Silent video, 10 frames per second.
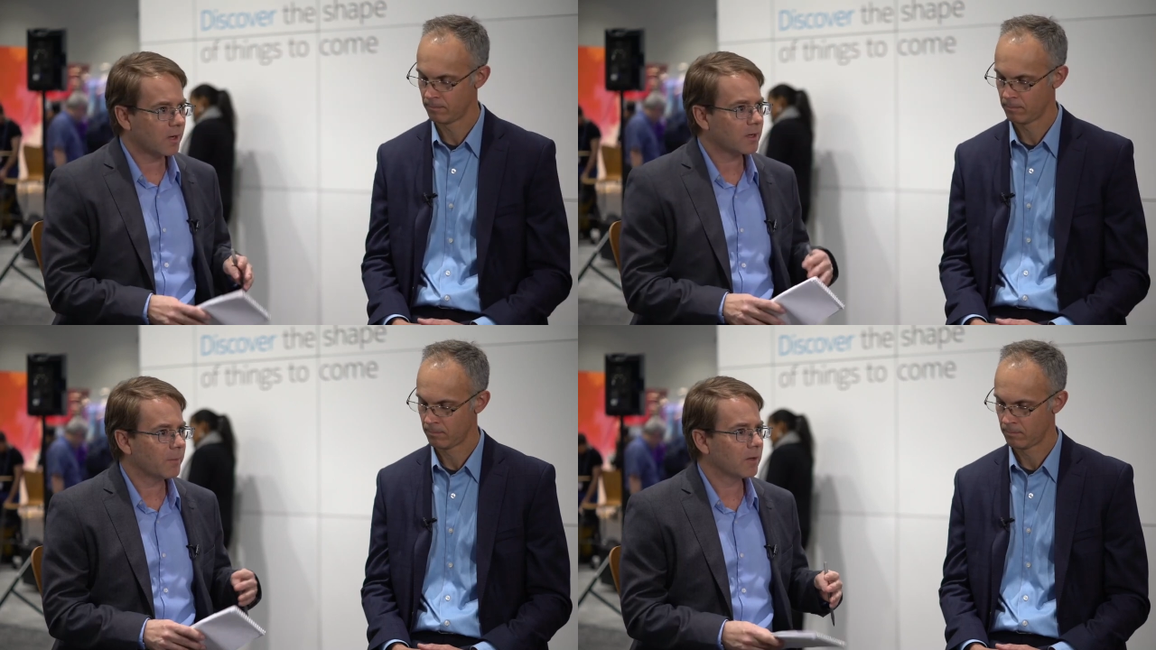
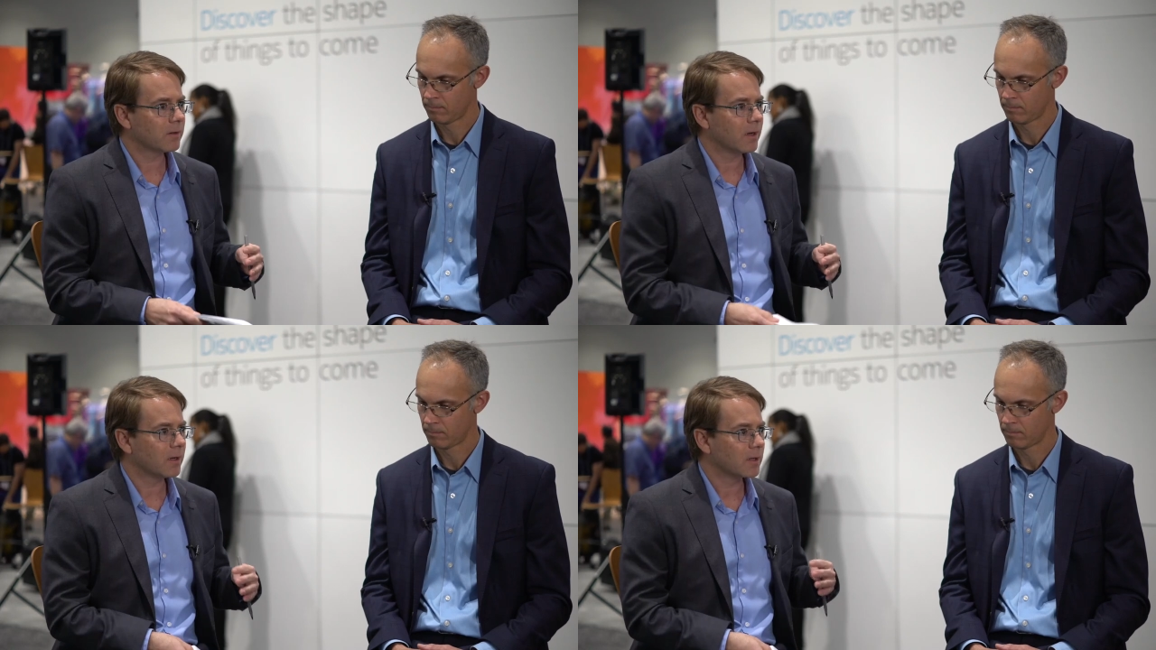Speaker 1: Talk
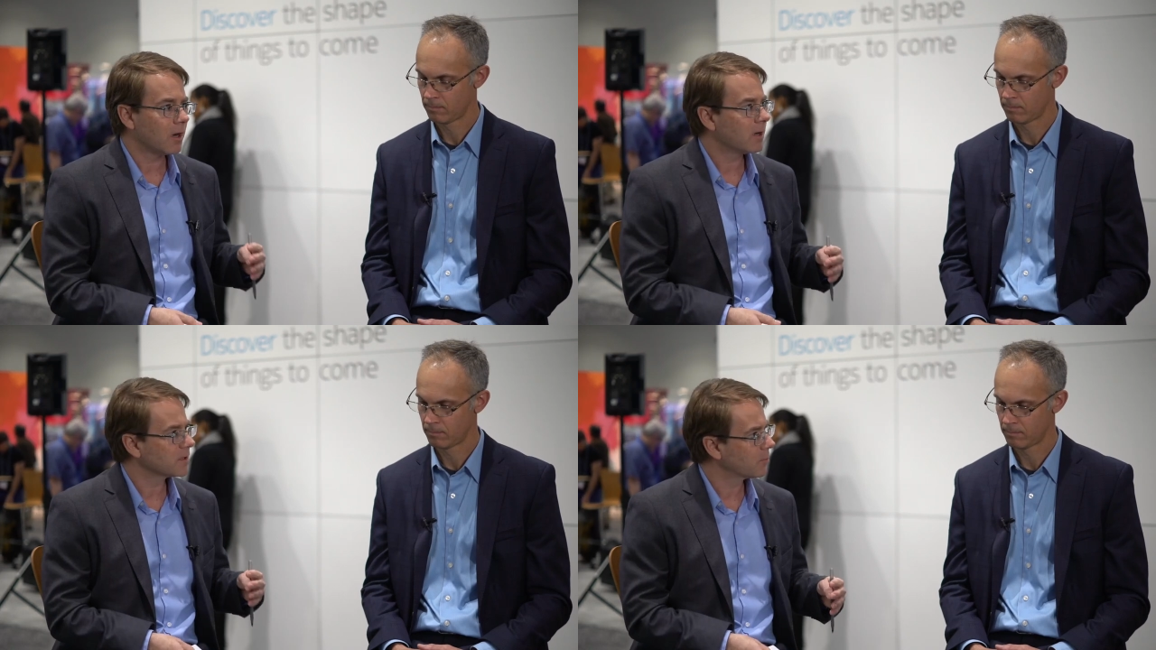about uh,
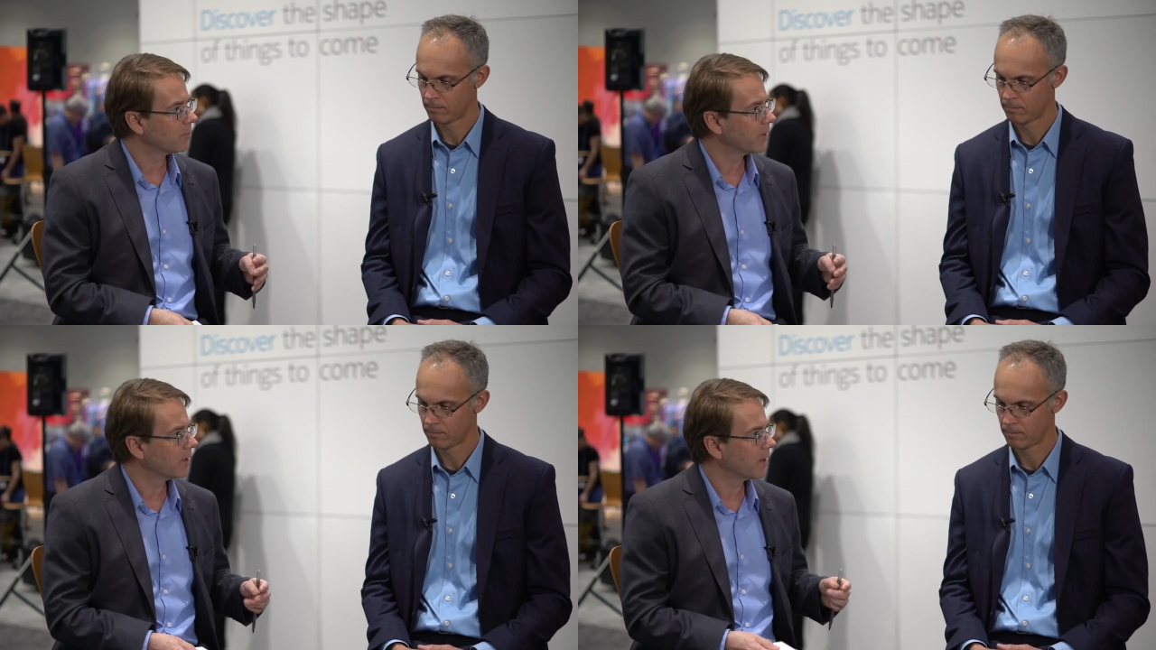cost
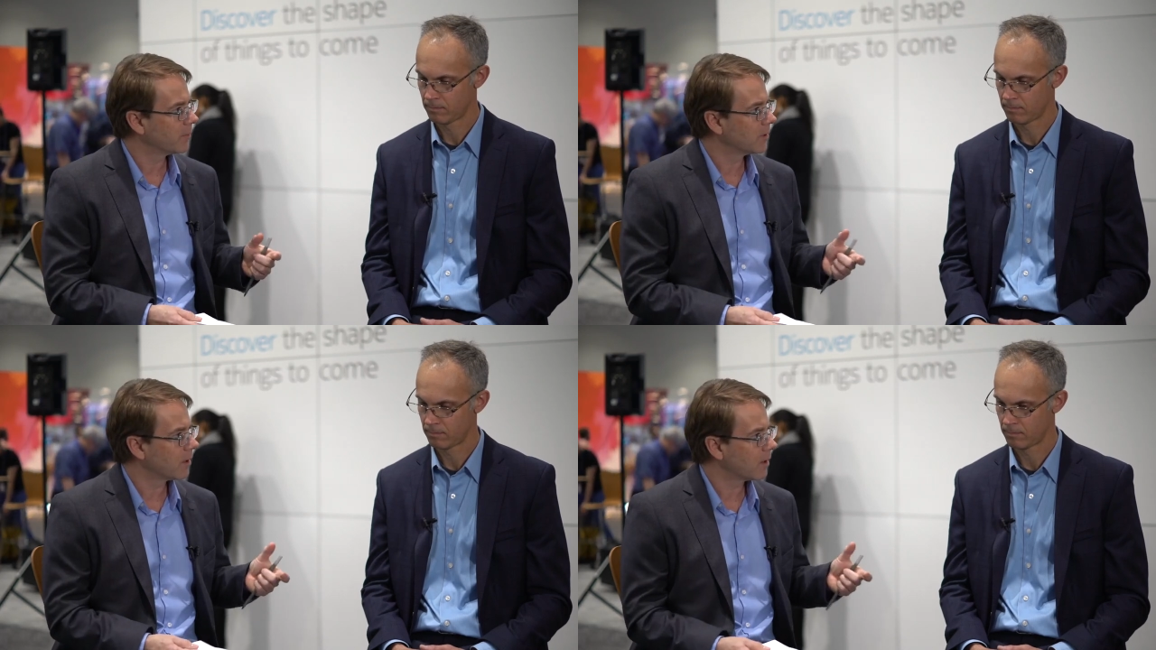per bit.
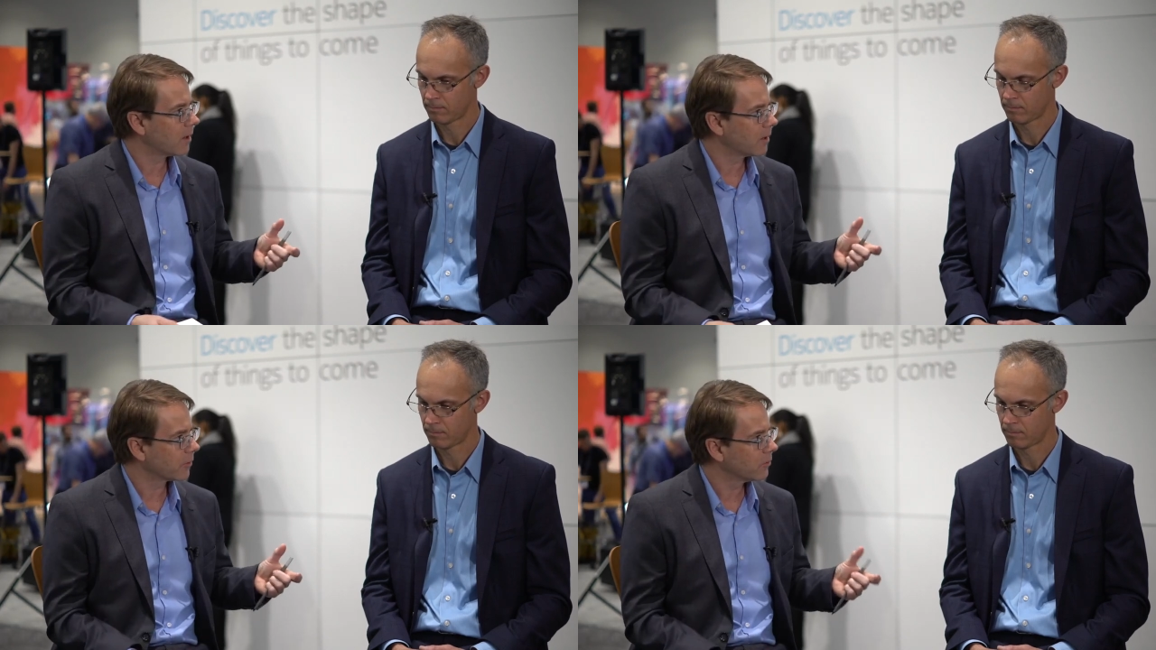I mean,
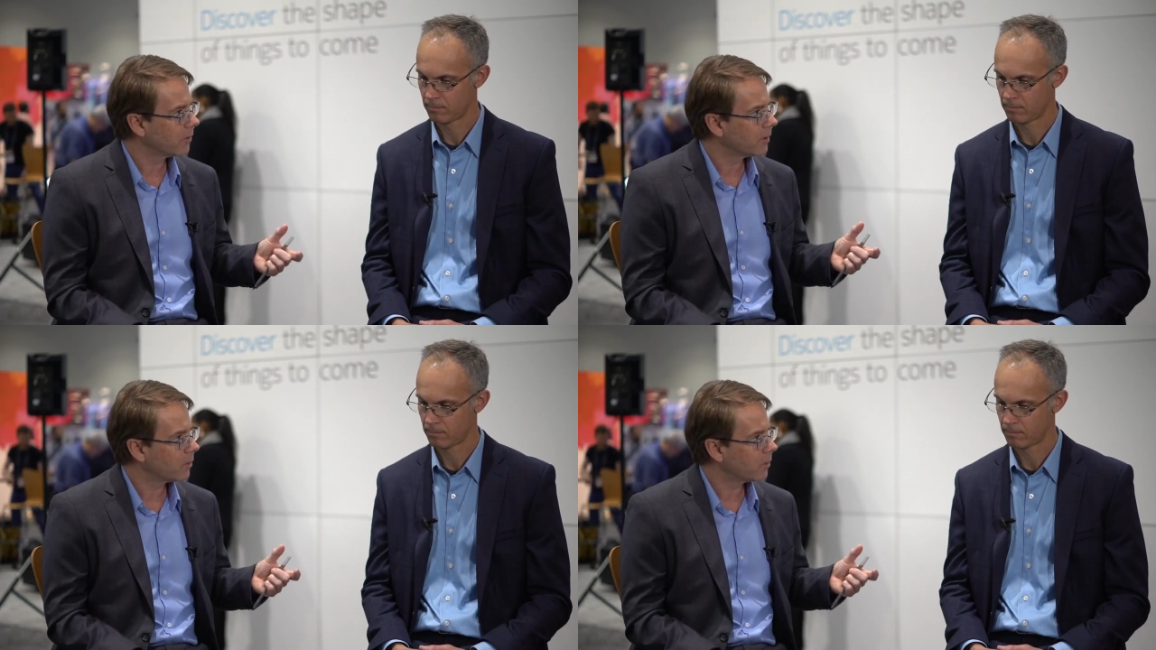are, you?